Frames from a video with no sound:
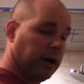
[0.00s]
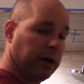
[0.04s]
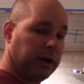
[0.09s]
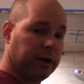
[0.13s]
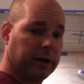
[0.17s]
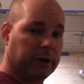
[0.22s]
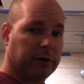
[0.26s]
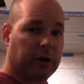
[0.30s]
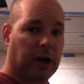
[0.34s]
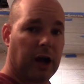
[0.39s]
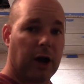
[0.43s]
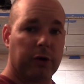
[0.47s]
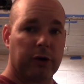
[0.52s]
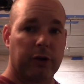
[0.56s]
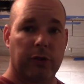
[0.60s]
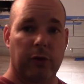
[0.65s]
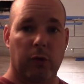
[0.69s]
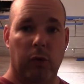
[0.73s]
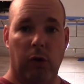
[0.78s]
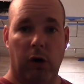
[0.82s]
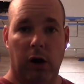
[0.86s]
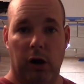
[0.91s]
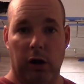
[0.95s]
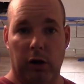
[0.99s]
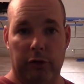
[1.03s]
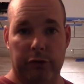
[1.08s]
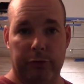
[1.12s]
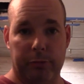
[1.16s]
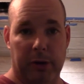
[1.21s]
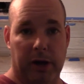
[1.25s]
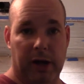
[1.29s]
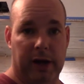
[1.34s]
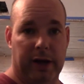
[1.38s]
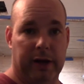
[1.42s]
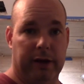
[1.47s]
already grouted the walls
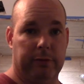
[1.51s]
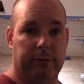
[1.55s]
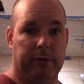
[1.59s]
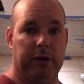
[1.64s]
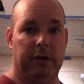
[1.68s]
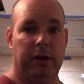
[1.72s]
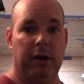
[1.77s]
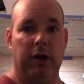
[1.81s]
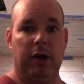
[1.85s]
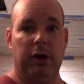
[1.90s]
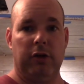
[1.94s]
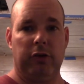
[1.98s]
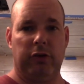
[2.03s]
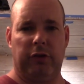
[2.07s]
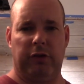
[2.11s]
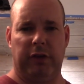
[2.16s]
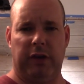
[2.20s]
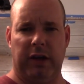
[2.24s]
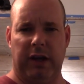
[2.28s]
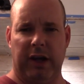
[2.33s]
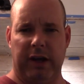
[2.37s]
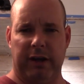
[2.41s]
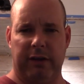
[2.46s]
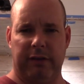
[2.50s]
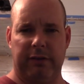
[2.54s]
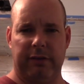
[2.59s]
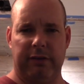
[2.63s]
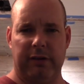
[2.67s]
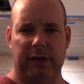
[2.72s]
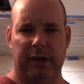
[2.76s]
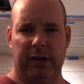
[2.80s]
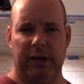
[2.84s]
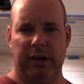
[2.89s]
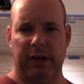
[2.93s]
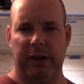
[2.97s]
behind me, so if you can kind of
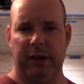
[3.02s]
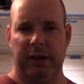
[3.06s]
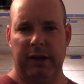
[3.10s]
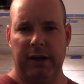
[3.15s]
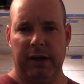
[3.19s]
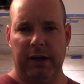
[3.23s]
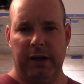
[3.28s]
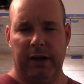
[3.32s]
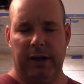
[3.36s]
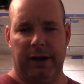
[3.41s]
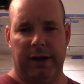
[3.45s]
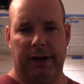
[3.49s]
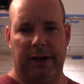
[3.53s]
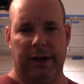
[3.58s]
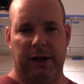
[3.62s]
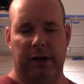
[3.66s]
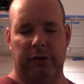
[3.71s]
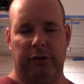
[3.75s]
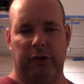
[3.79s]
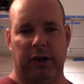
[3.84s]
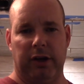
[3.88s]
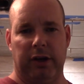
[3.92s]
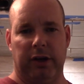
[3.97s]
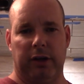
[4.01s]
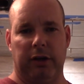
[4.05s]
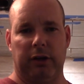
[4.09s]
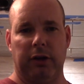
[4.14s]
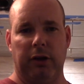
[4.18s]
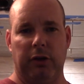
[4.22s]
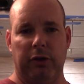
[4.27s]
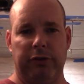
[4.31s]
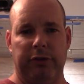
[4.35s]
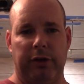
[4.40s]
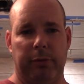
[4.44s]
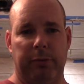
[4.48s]
see, I'll try to get a
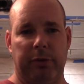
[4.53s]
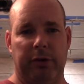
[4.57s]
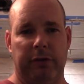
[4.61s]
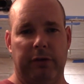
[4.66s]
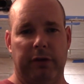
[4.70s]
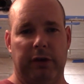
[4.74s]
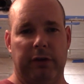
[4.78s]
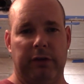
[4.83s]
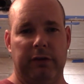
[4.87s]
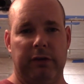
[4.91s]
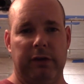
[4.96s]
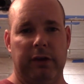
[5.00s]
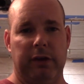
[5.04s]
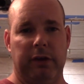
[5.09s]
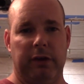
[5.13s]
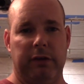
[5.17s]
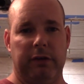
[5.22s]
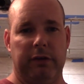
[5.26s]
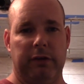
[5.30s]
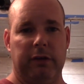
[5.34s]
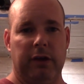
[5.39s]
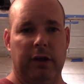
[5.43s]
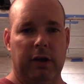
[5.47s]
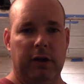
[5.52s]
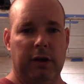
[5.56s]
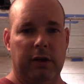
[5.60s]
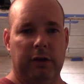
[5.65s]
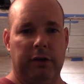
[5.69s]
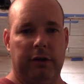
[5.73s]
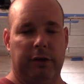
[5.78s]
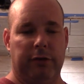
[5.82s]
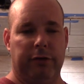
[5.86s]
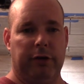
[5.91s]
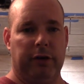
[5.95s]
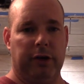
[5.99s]
close-up, but if you can see the
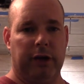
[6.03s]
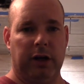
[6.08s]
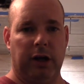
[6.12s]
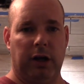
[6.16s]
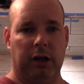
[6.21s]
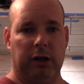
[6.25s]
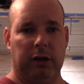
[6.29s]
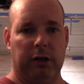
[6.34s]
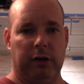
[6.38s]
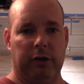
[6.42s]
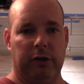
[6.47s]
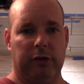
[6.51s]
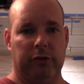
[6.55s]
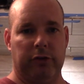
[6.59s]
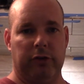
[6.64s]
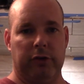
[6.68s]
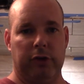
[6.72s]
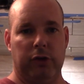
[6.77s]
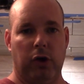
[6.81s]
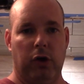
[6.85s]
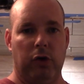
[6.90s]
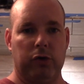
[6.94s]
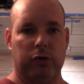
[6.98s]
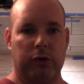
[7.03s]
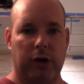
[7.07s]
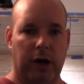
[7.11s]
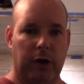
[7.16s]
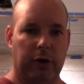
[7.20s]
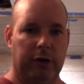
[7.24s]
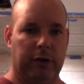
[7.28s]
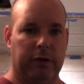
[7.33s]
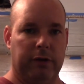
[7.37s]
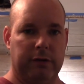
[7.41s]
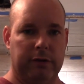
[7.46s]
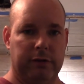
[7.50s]
different color, there's no
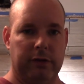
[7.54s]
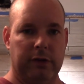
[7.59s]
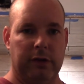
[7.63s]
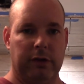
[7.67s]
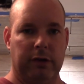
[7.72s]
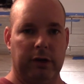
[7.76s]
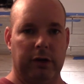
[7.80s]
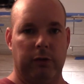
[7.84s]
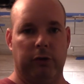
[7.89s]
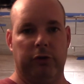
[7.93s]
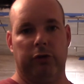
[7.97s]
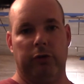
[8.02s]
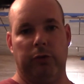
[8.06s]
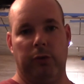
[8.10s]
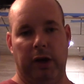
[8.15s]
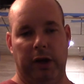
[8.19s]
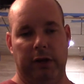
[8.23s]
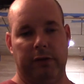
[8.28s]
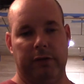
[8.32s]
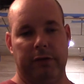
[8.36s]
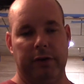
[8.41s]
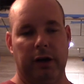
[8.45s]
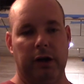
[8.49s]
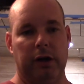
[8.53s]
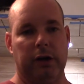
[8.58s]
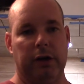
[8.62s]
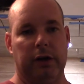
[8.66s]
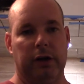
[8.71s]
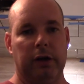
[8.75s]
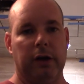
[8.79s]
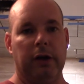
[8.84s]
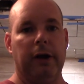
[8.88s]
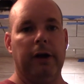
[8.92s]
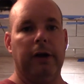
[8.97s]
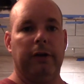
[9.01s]
grout in the ceiling, which is why it's
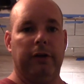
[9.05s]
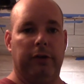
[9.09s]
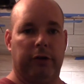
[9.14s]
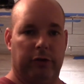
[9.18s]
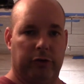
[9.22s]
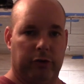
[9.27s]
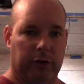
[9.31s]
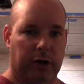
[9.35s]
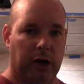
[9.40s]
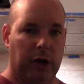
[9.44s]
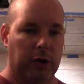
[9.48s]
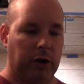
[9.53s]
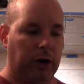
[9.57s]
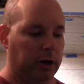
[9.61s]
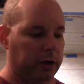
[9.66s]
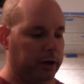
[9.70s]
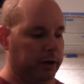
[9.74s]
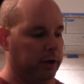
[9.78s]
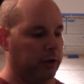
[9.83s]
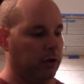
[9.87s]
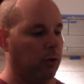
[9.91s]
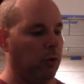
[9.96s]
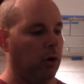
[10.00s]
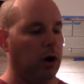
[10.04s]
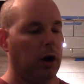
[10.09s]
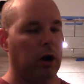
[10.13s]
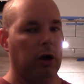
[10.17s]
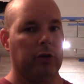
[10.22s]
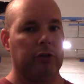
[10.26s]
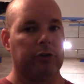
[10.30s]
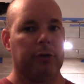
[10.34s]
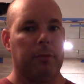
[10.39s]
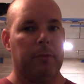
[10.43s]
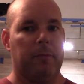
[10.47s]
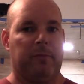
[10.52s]
darker. There's grout already in the
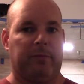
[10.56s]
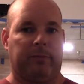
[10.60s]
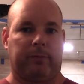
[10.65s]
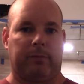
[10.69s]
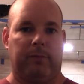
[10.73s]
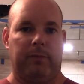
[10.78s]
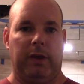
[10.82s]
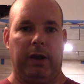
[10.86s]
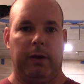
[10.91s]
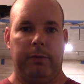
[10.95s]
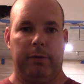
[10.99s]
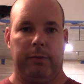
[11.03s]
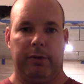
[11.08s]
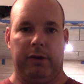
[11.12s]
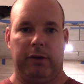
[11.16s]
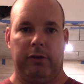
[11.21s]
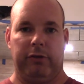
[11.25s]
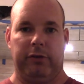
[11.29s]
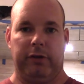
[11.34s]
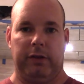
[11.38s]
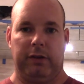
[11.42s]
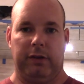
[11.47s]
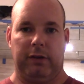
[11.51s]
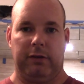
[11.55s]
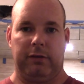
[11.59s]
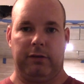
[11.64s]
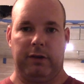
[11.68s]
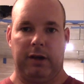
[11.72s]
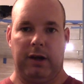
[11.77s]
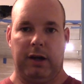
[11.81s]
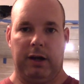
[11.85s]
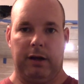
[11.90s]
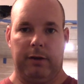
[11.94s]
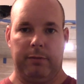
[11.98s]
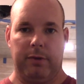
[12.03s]
walls. I'm going to be using this
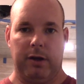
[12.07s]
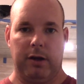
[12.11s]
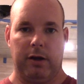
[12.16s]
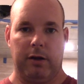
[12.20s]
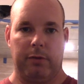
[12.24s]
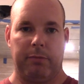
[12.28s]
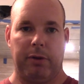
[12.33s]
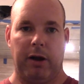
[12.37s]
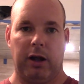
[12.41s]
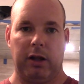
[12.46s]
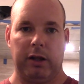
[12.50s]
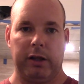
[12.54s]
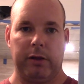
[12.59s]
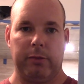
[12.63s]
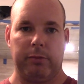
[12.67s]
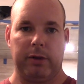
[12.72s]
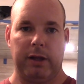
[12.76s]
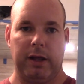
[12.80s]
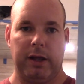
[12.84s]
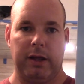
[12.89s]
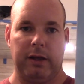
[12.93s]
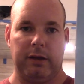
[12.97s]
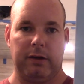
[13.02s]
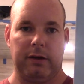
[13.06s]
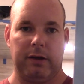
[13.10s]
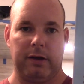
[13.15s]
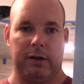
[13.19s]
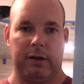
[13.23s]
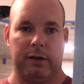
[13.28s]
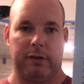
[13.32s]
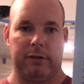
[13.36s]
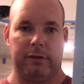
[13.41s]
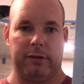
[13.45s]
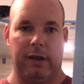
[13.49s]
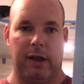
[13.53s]

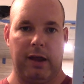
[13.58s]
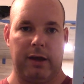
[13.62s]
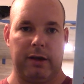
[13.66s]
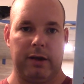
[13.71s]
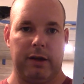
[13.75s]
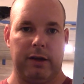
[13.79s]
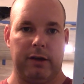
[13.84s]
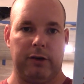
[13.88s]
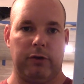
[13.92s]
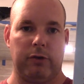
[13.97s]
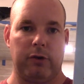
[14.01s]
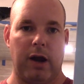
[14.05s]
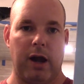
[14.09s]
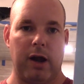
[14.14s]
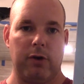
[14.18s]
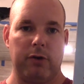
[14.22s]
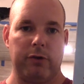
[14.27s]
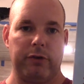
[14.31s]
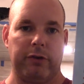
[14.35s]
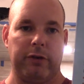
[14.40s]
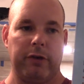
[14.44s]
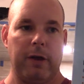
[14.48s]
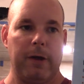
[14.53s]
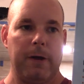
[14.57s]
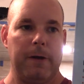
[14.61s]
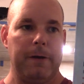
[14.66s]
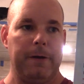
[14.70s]
Polyblend sanded grout.